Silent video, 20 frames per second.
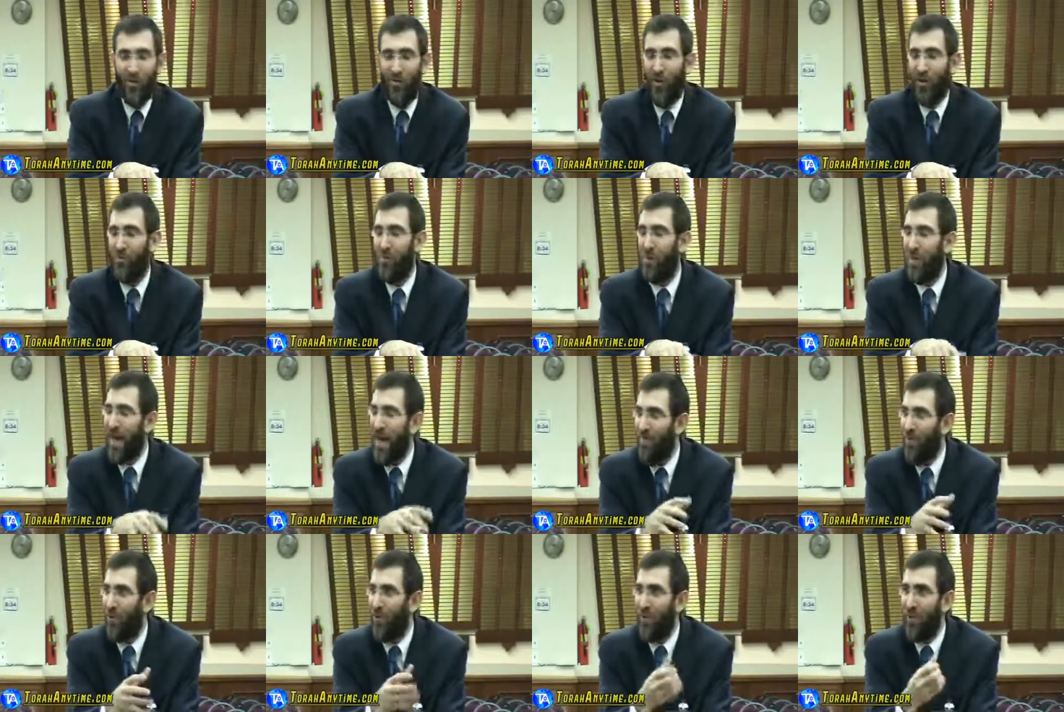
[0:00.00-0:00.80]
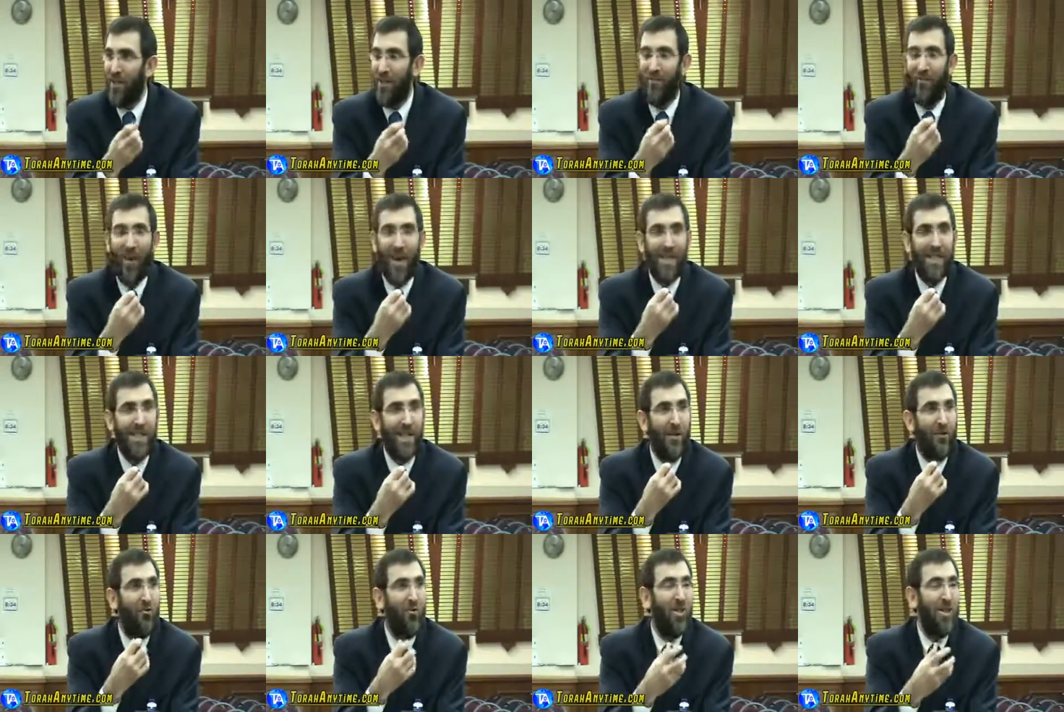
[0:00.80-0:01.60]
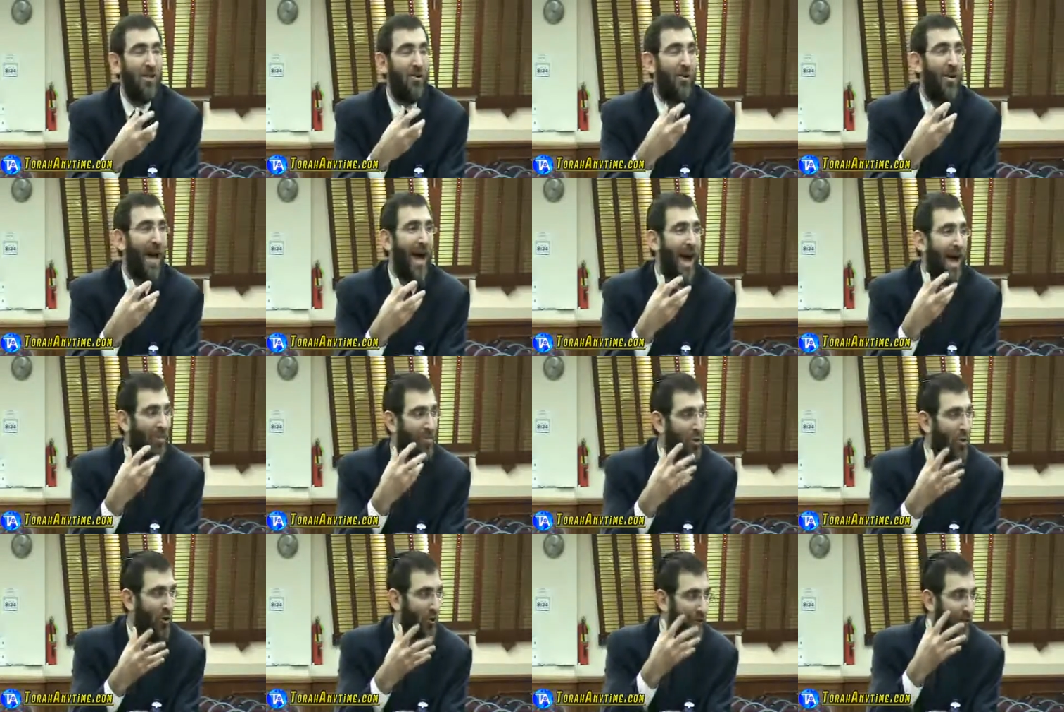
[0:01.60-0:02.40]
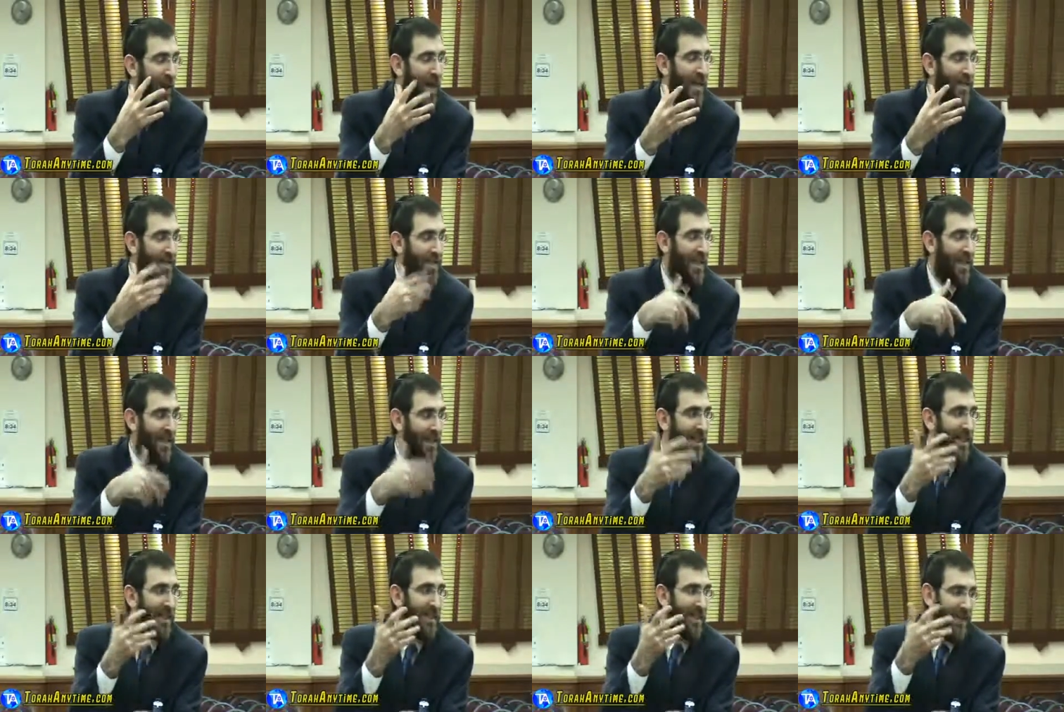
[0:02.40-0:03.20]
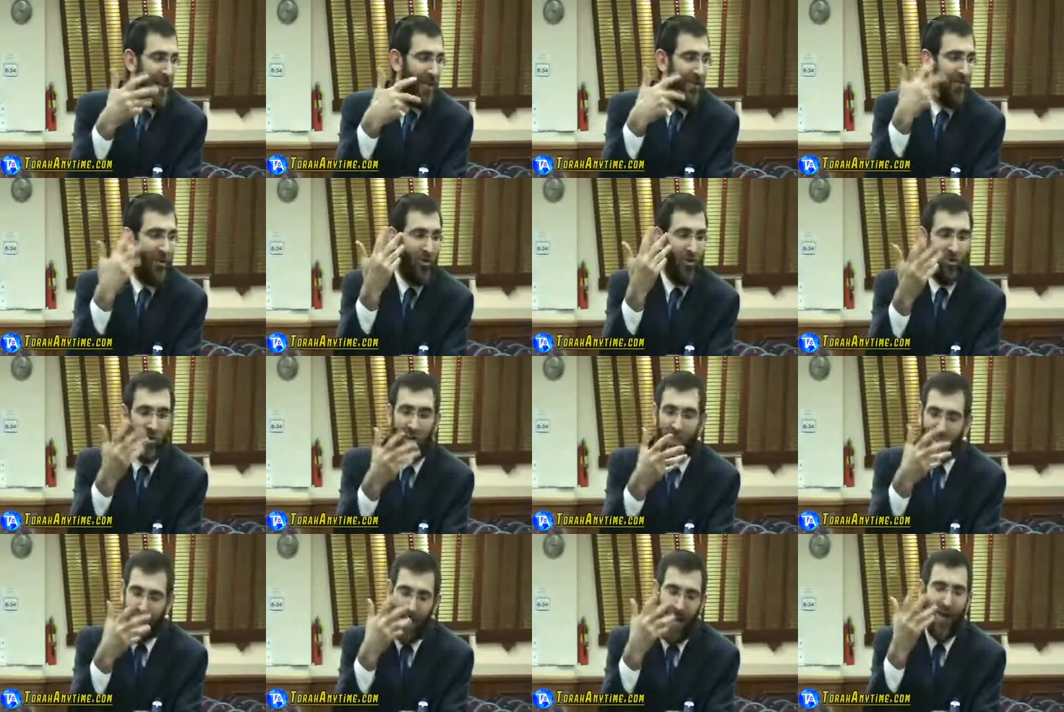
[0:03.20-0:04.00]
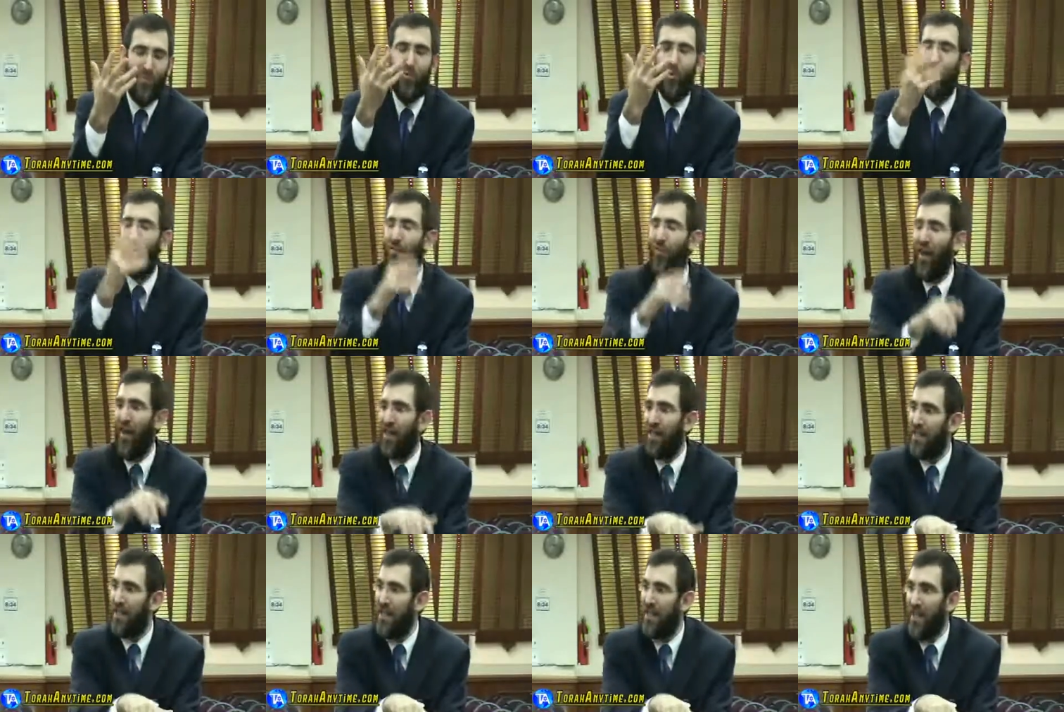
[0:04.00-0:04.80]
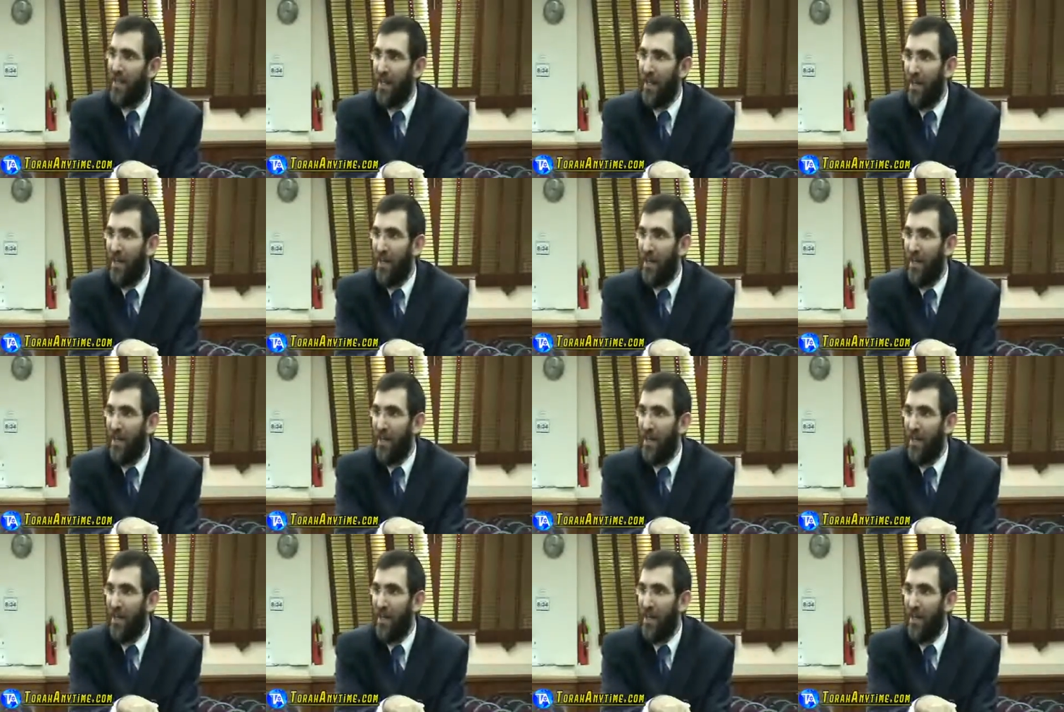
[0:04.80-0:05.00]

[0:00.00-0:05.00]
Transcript: Shavuos B'Tammuz, fasts that are just sort of optional fasts like that. The Erev Rosh Hashanah is an optional fast.